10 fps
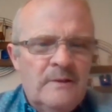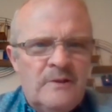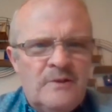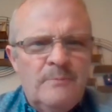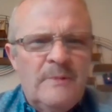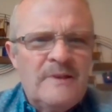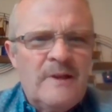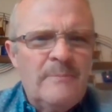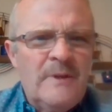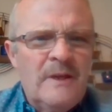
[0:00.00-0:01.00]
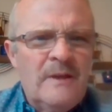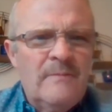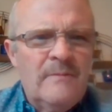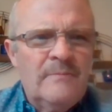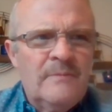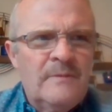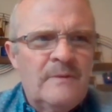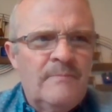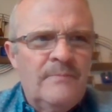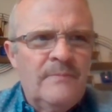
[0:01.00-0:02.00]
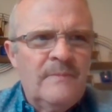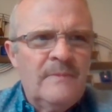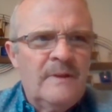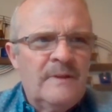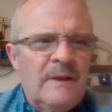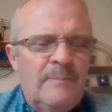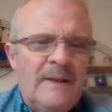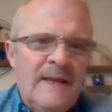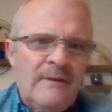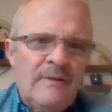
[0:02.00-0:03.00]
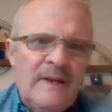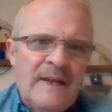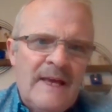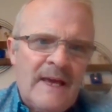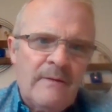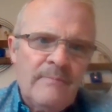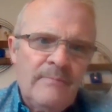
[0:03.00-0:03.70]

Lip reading: Did somebody tell me they played it in A,